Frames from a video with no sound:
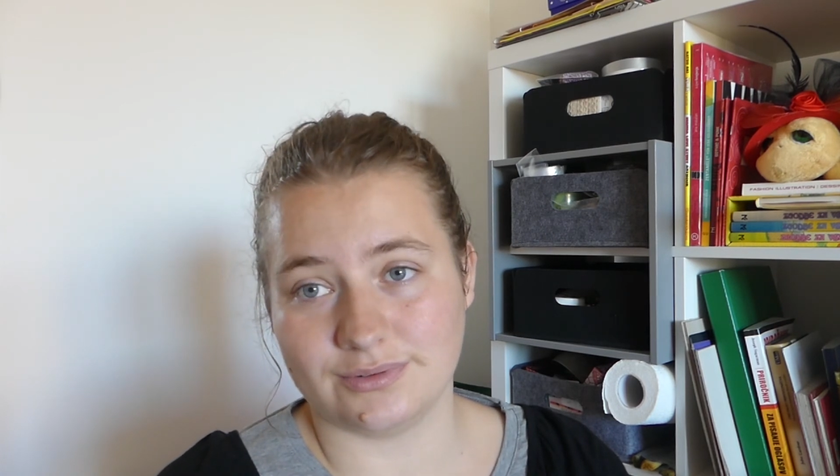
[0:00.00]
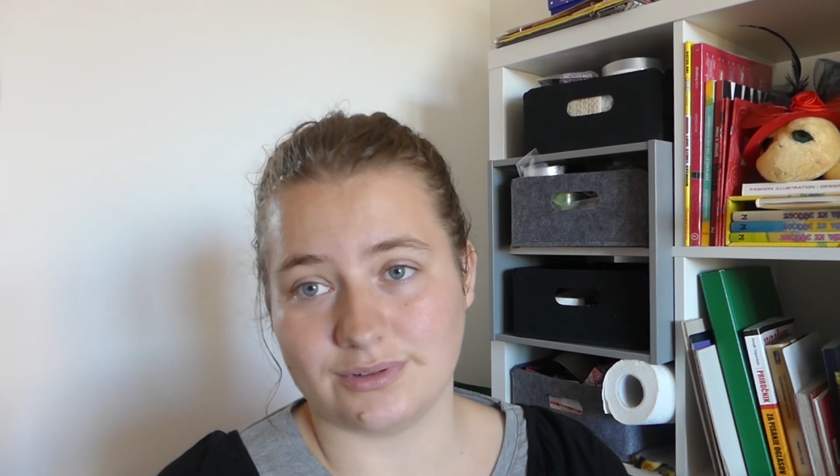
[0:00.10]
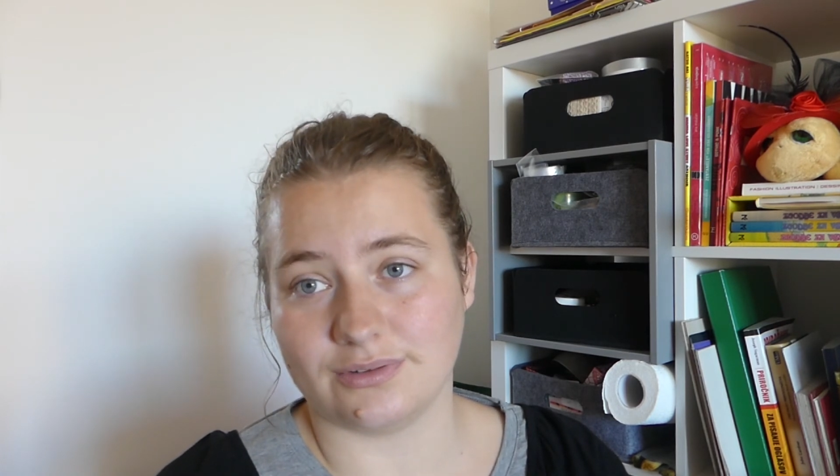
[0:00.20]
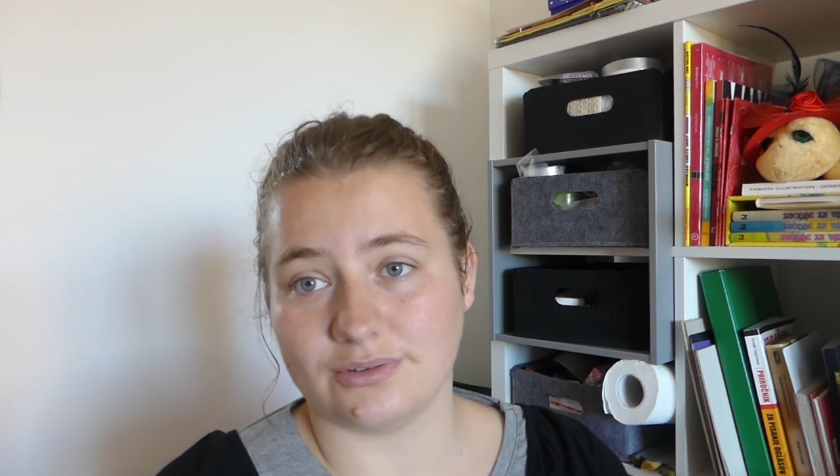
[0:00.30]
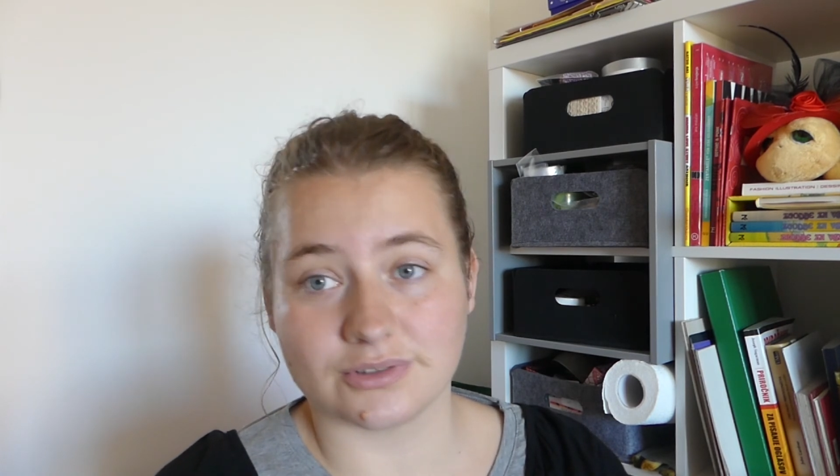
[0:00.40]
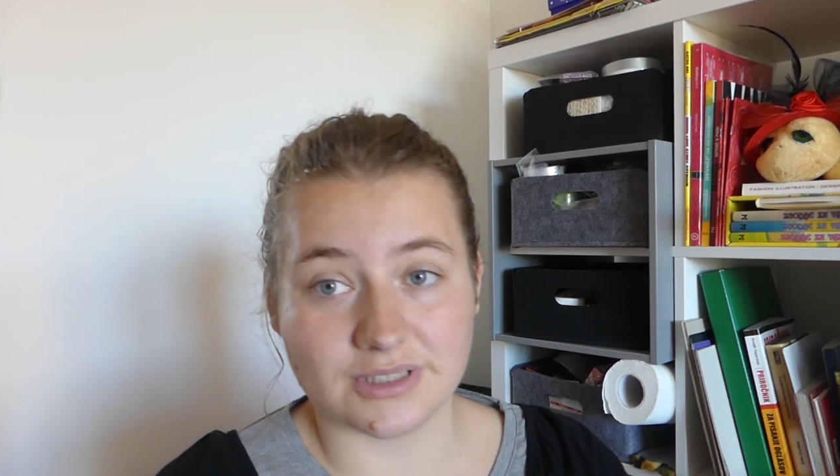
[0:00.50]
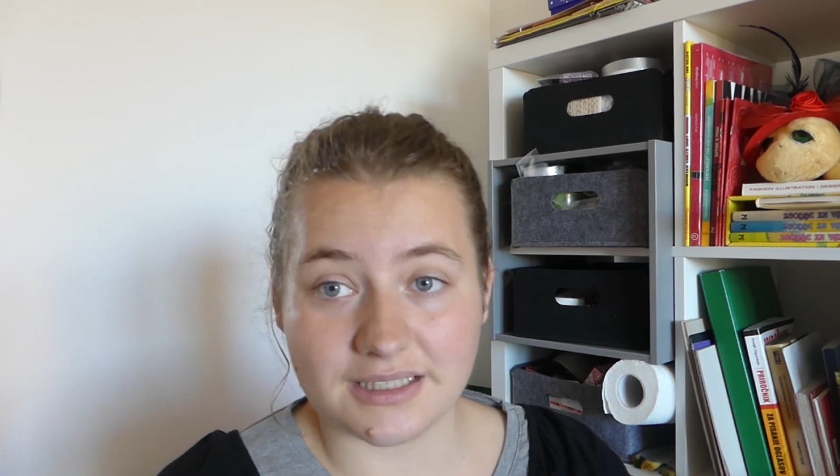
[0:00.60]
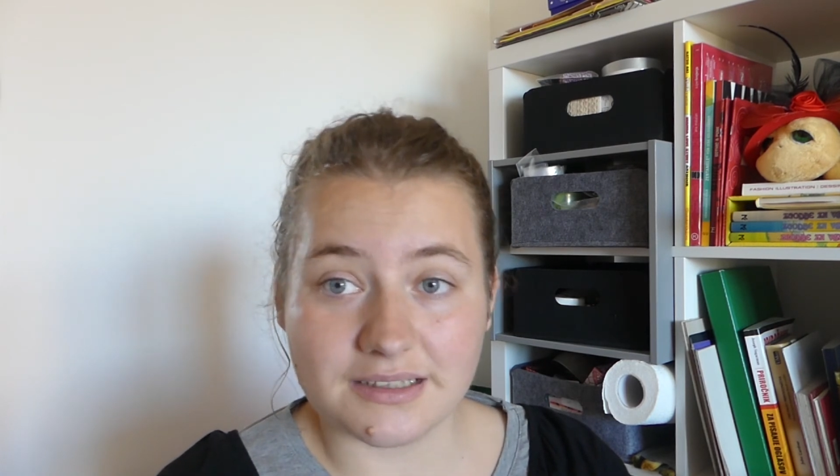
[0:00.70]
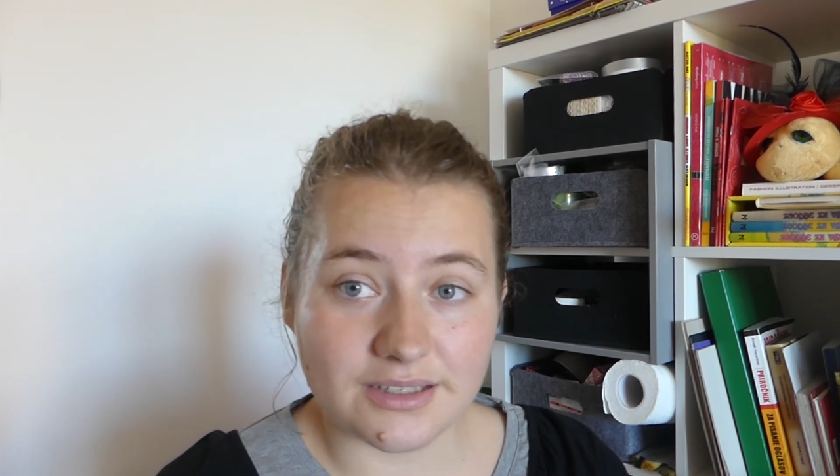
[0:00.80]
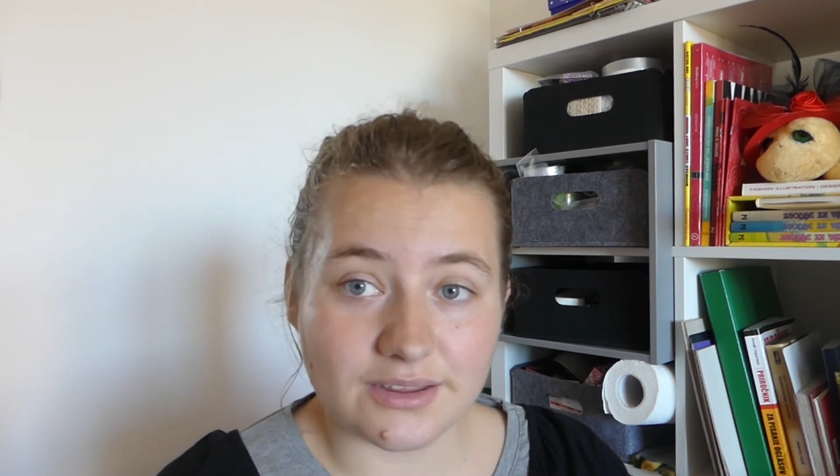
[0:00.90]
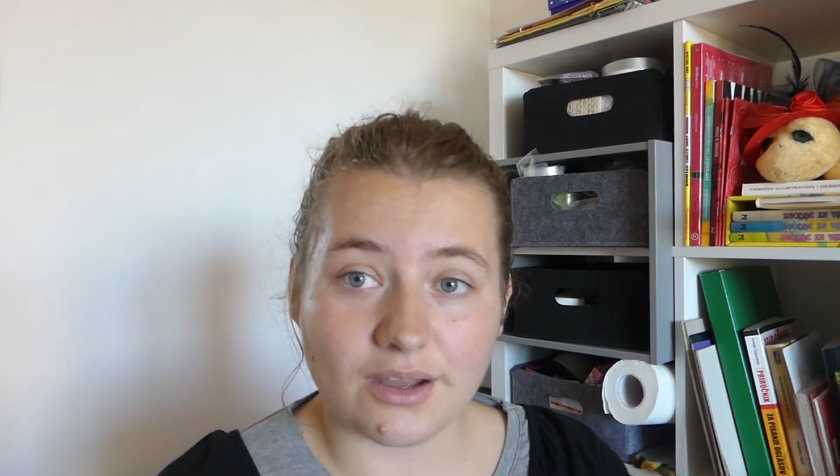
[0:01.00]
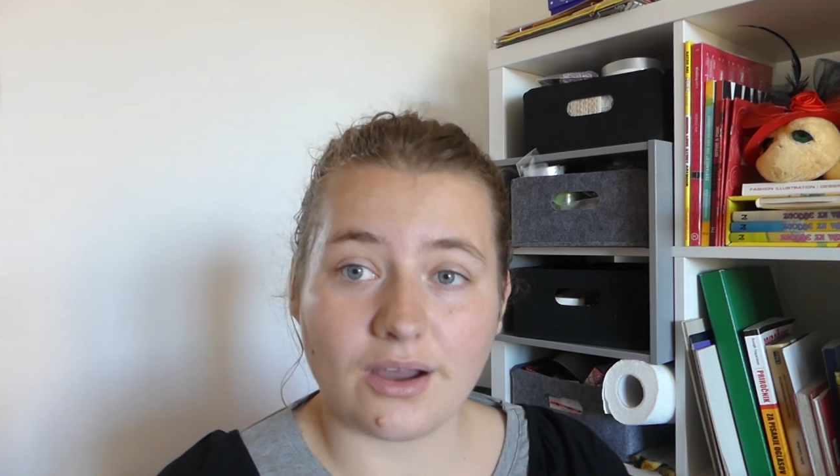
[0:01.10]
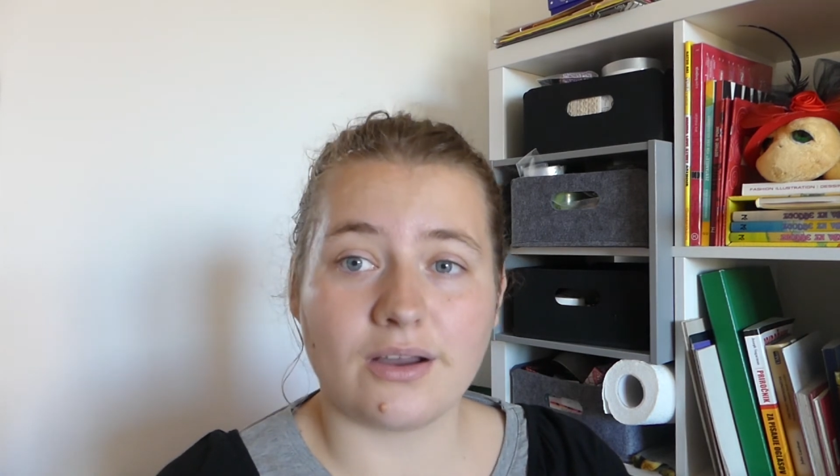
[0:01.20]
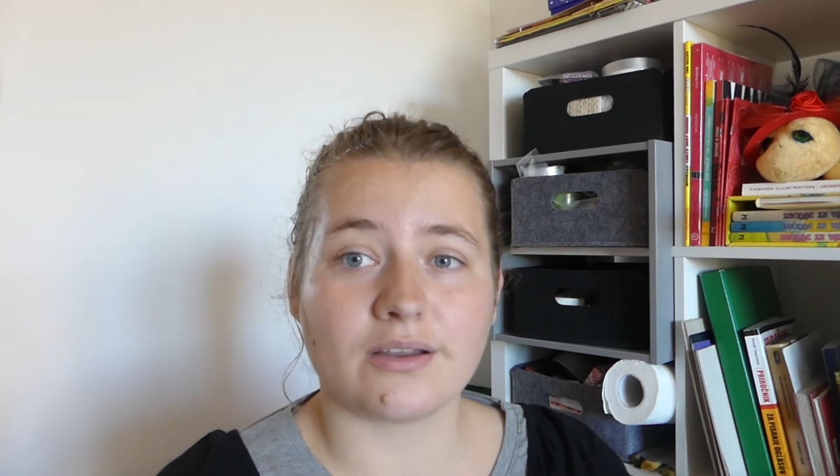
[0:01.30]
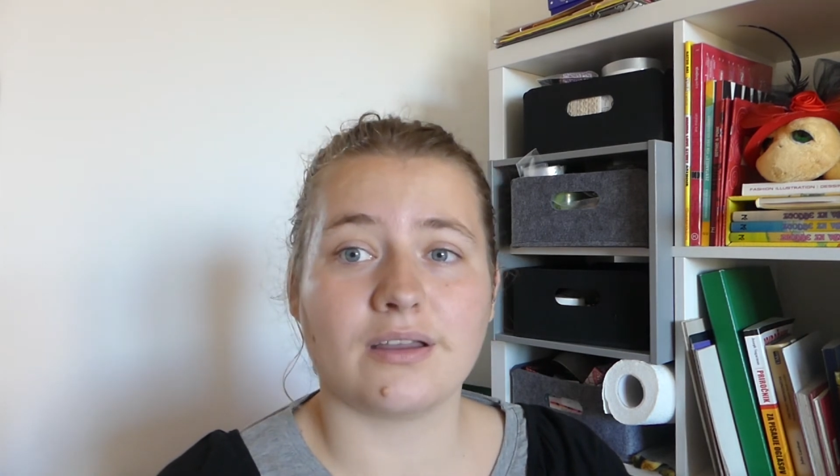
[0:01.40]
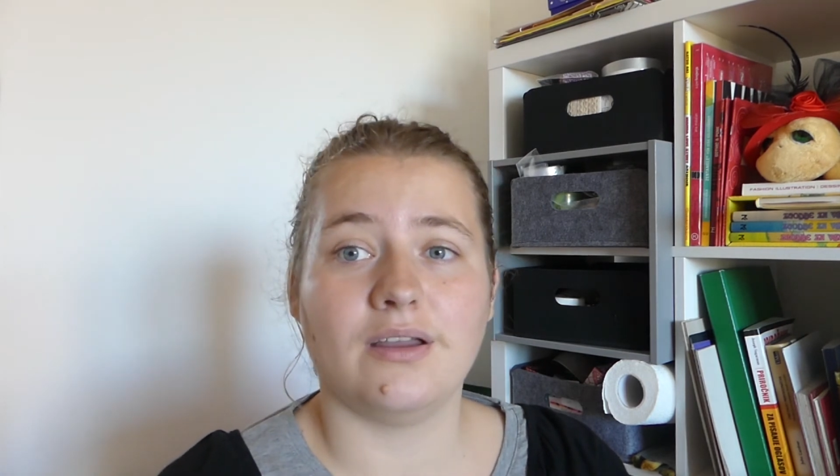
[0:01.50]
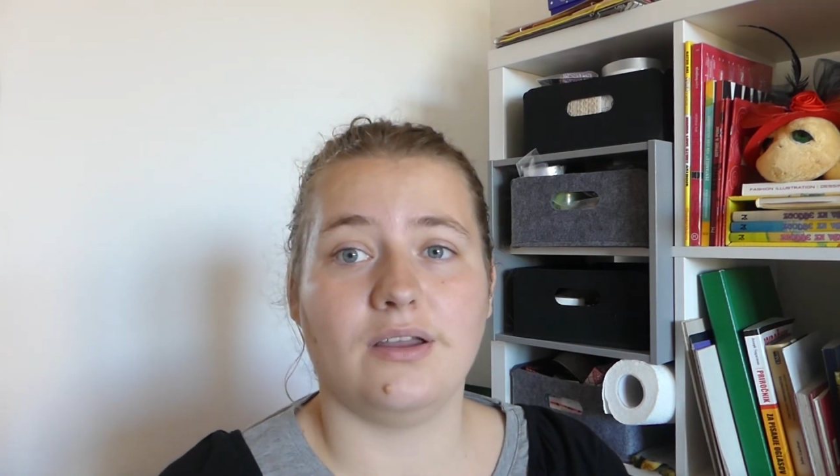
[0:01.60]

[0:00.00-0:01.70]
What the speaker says: So don't hit the dog,